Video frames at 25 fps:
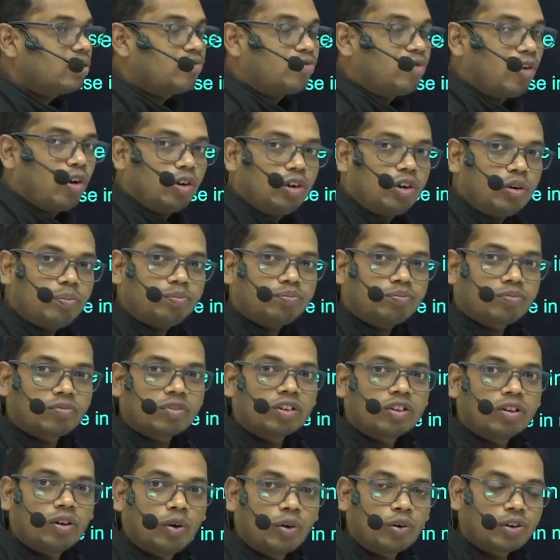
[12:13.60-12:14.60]
volume?
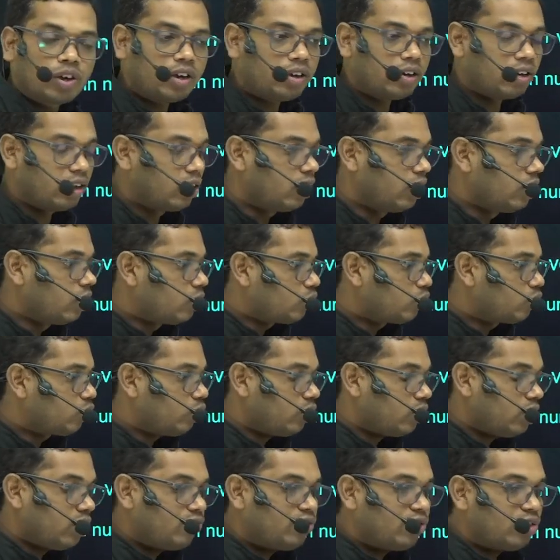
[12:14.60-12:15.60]
Okay, so
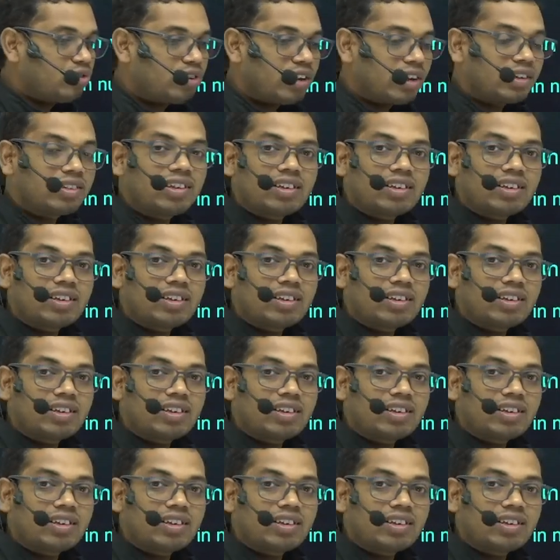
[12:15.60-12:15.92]
if you take